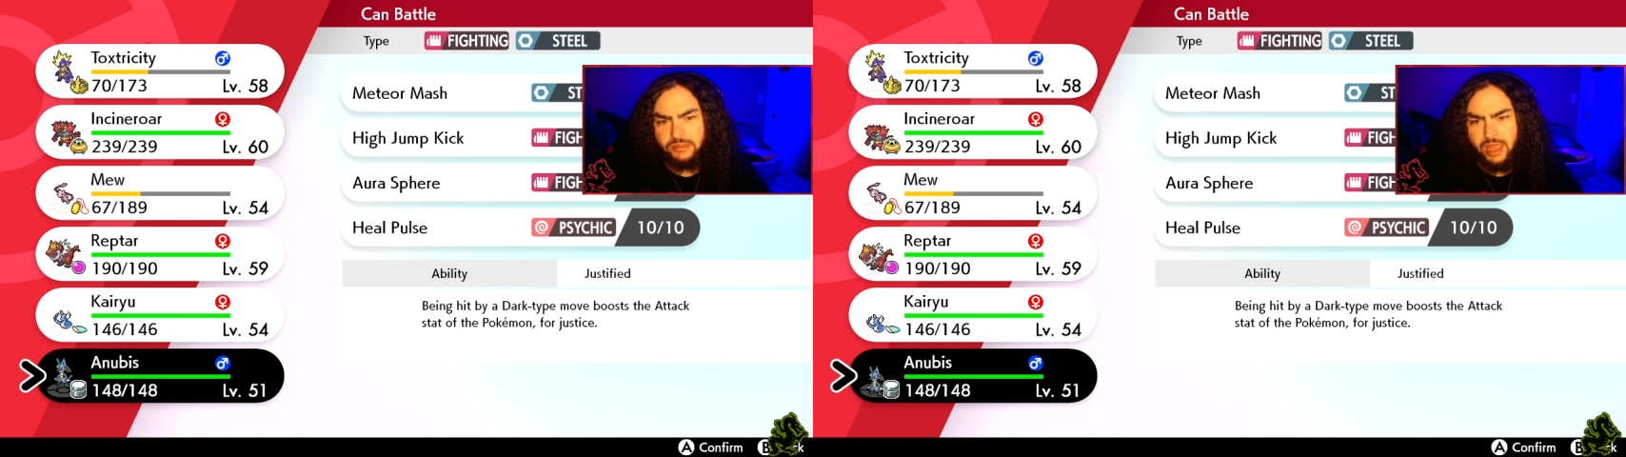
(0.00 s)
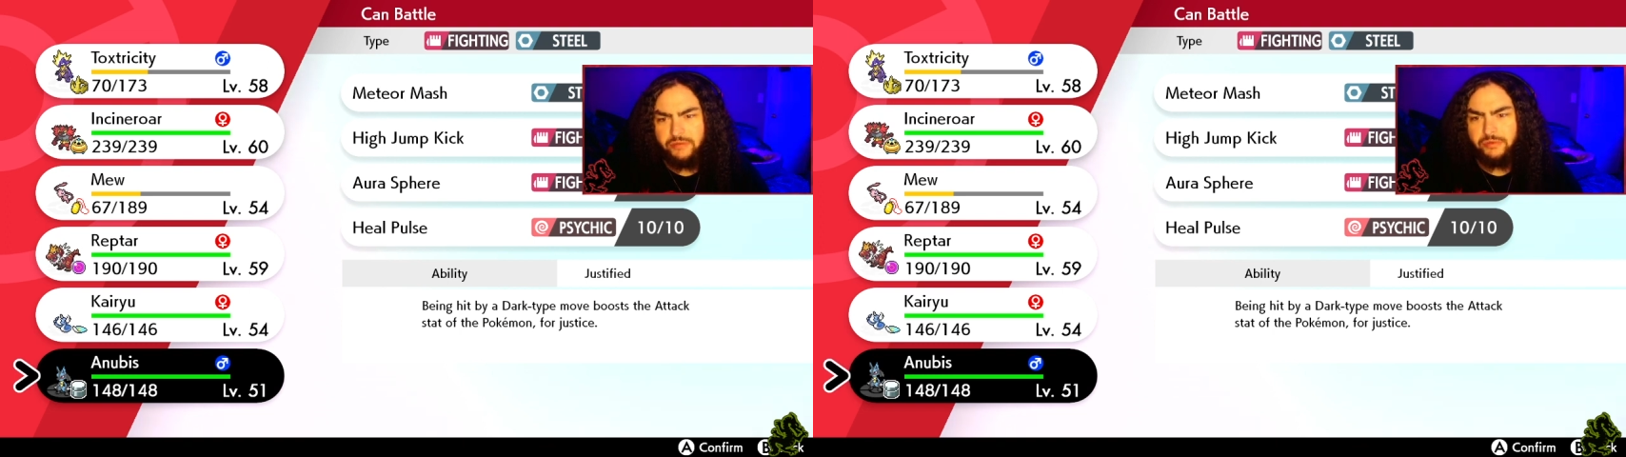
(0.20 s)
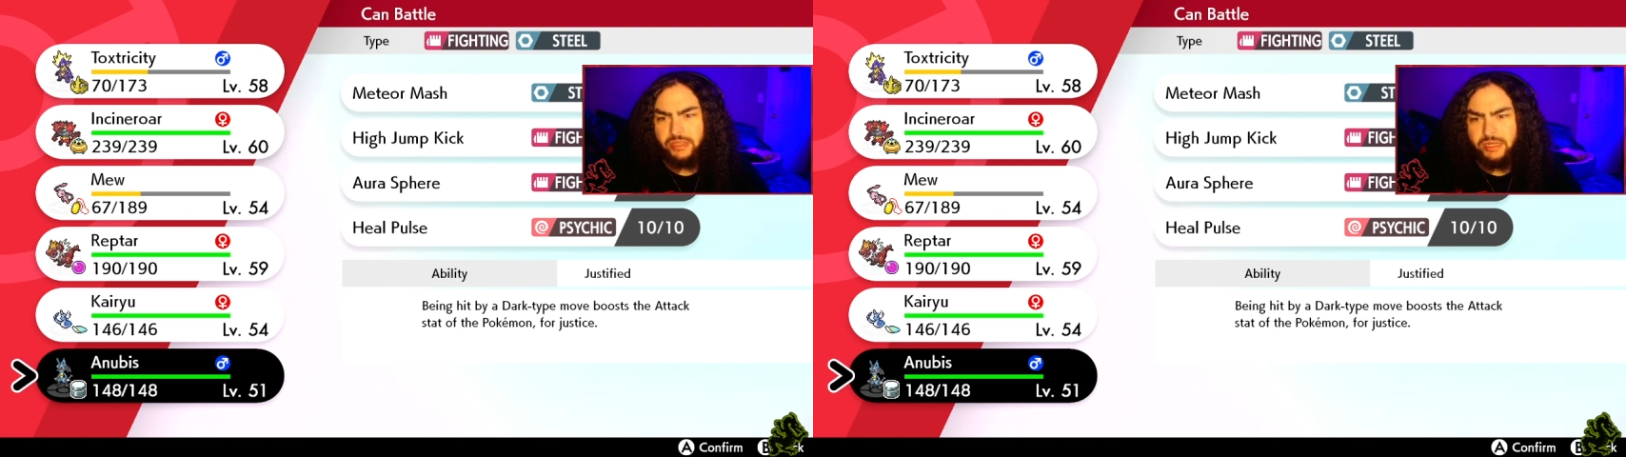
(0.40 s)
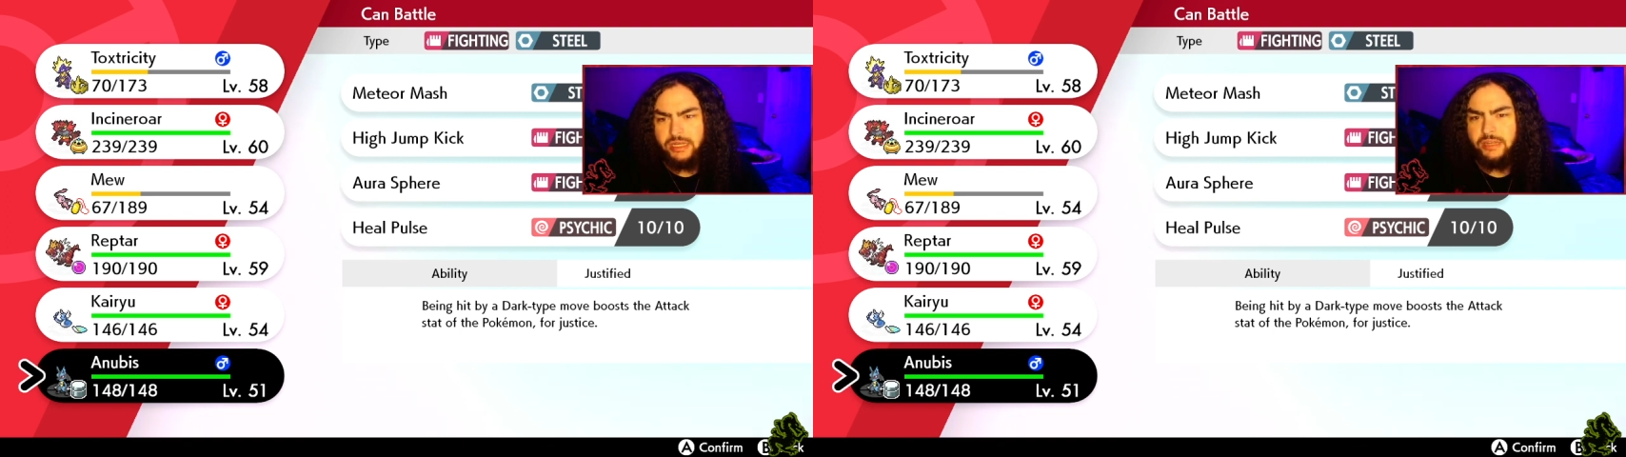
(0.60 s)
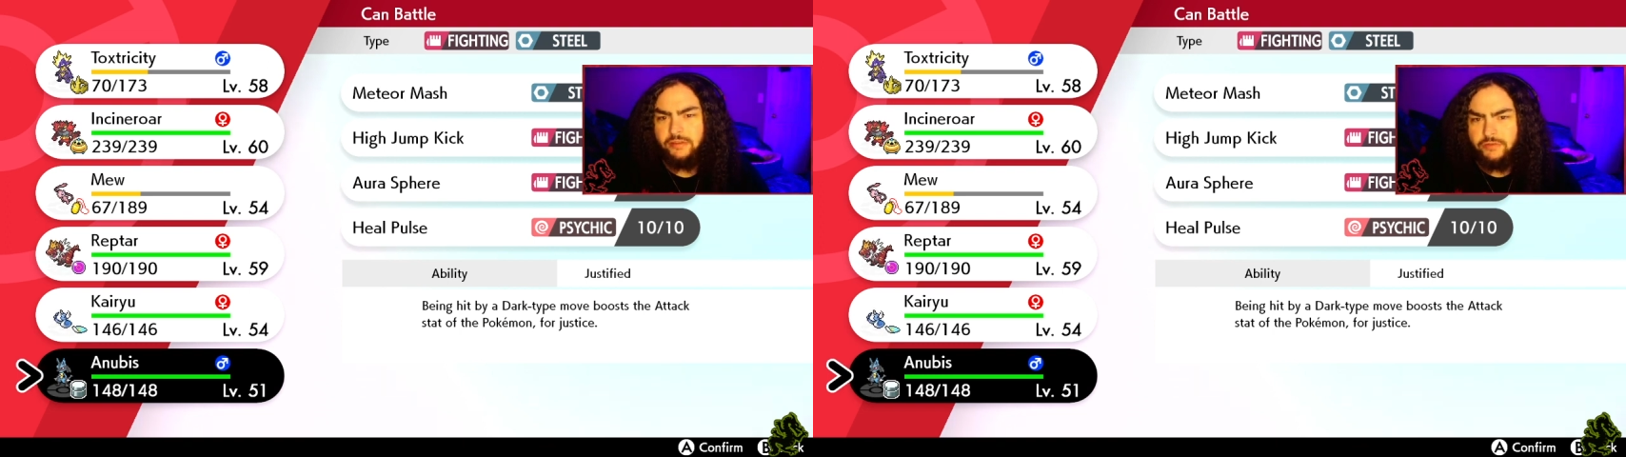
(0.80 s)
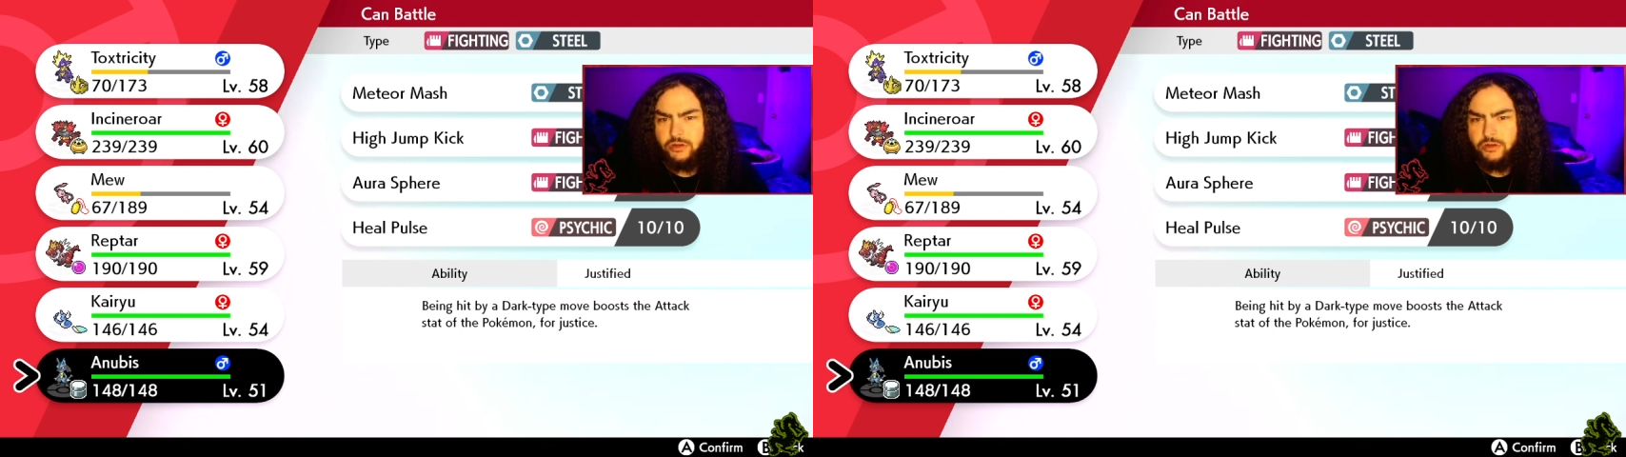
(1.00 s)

I really need to give